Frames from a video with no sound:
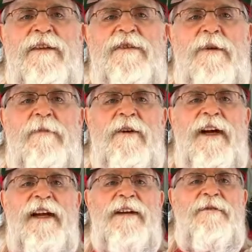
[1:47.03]
Number
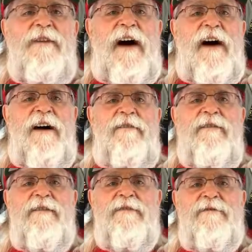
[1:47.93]

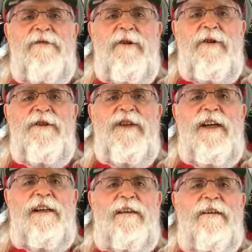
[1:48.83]
85, George
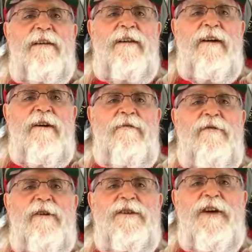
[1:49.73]
Kittle.
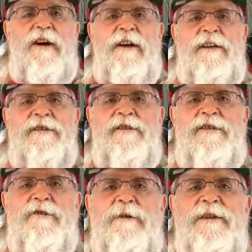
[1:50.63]
Four targets,
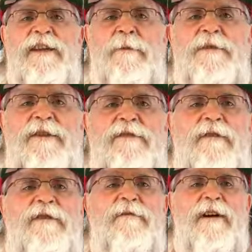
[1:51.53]
two receptions
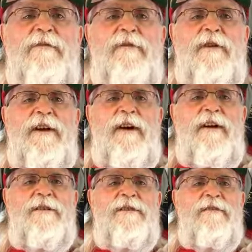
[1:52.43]
for 24
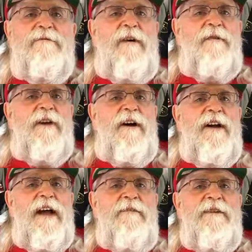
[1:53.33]
yards, 12 yard
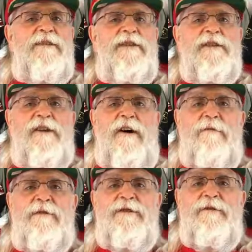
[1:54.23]
average, his
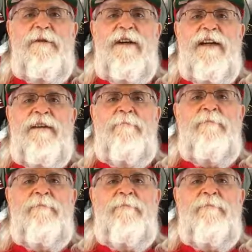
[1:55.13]
long was 20.